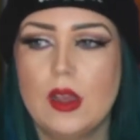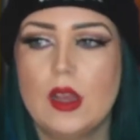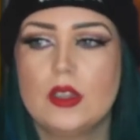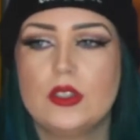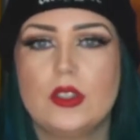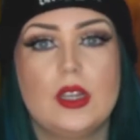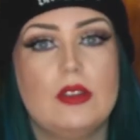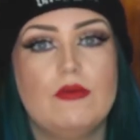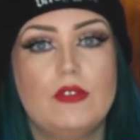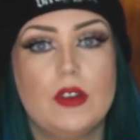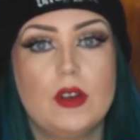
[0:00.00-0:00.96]
So then
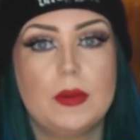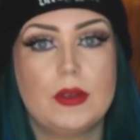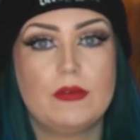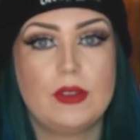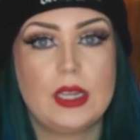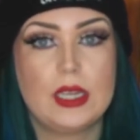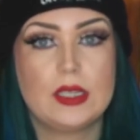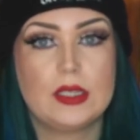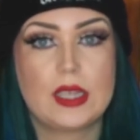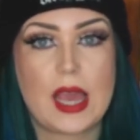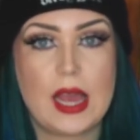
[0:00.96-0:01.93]
Rob
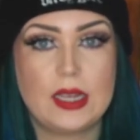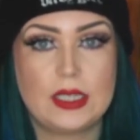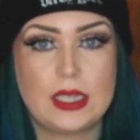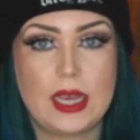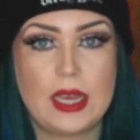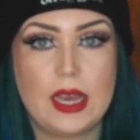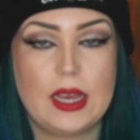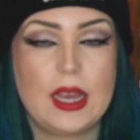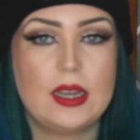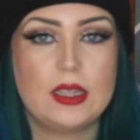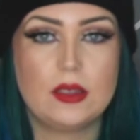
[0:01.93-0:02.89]
rings Kandi, and
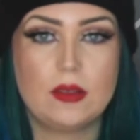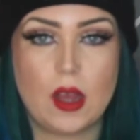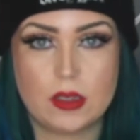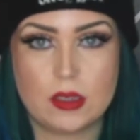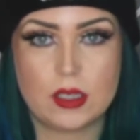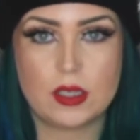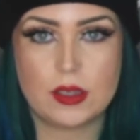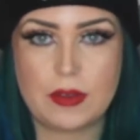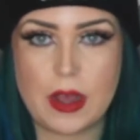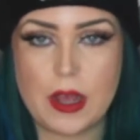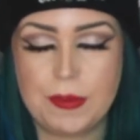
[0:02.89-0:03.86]
Kandi answers the
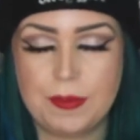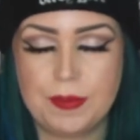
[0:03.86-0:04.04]
phone